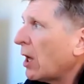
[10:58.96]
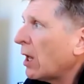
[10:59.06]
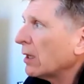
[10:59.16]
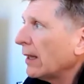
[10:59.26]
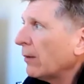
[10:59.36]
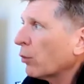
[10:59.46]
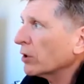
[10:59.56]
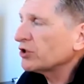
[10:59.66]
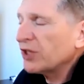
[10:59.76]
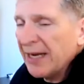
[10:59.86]
all we're
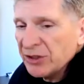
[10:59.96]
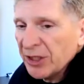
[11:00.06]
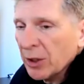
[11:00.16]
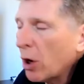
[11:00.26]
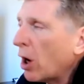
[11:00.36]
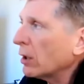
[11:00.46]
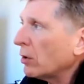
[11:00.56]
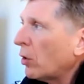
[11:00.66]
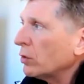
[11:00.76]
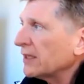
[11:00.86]
changing all
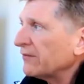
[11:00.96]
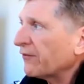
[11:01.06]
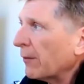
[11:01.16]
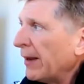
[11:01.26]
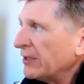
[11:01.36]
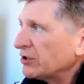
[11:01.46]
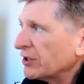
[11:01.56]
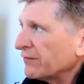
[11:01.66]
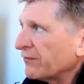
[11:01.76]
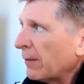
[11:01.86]
old
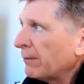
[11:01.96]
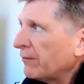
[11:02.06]
information from